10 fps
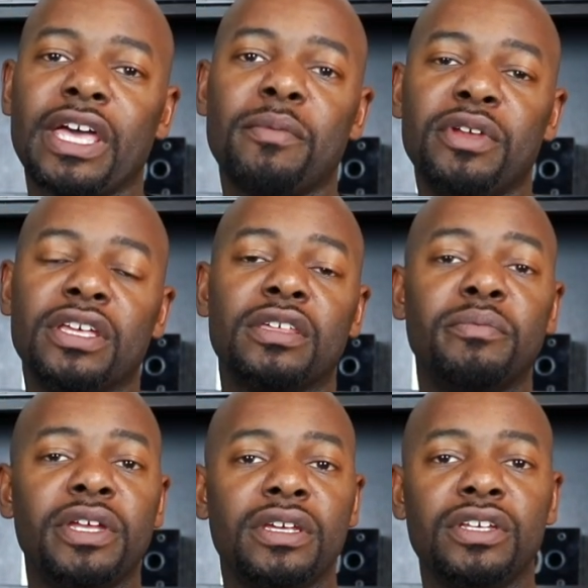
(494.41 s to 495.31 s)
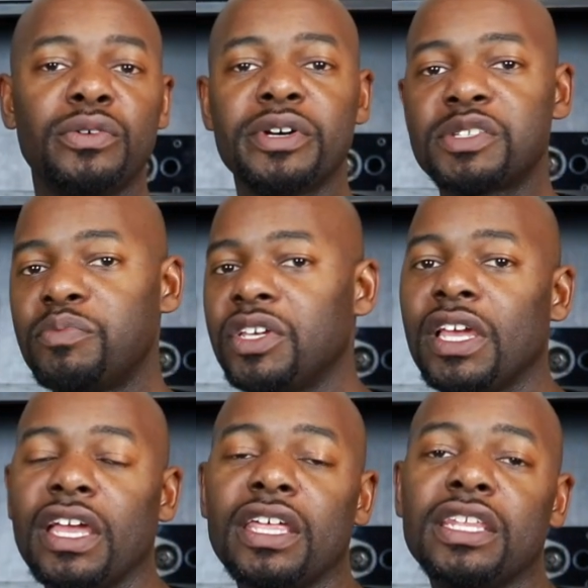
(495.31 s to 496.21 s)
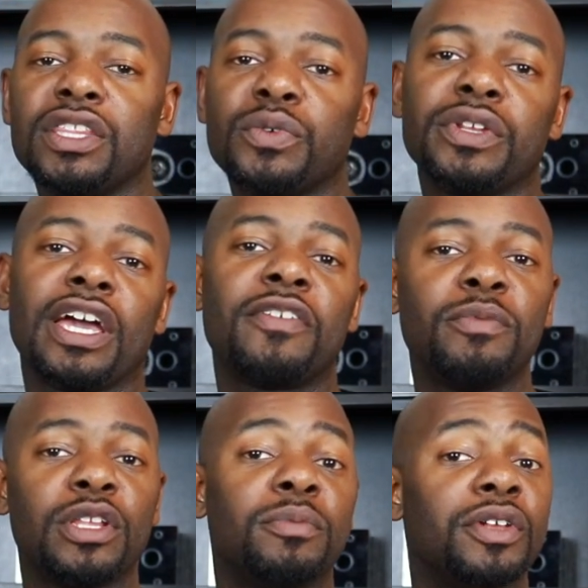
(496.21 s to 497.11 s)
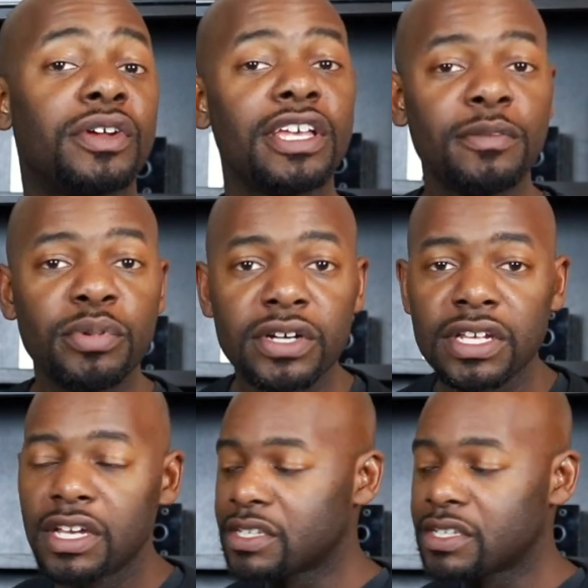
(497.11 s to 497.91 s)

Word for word: that being the mini USB and the three and a half millimeter input.